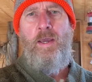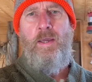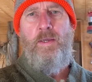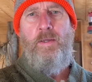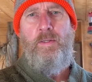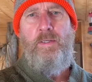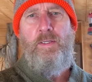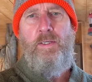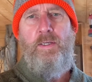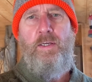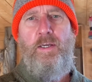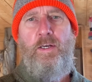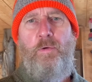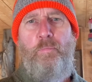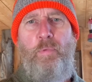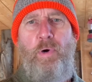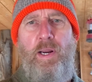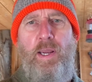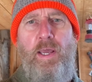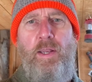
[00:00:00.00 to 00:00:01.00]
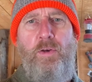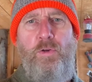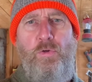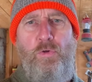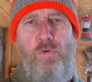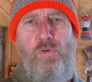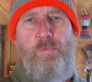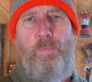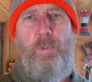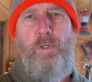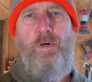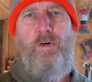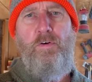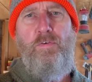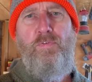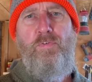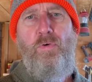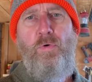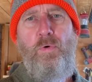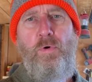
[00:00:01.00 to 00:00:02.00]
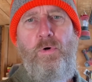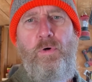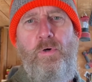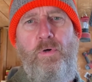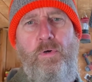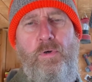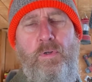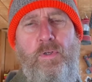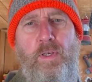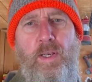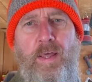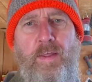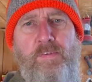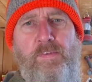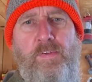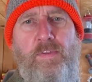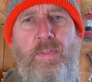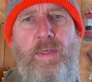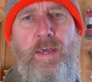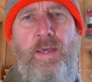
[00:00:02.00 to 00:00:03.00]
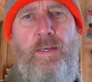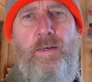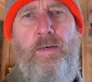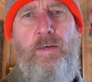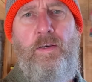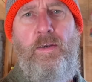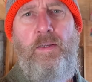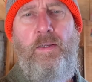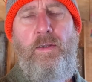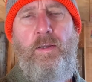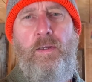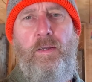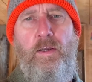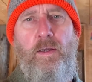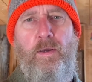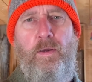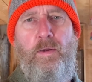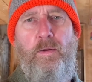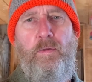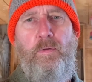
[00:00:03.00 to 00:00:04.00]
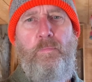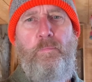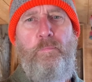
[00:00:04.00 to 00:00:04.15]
And you can get a brand new splitter for less than an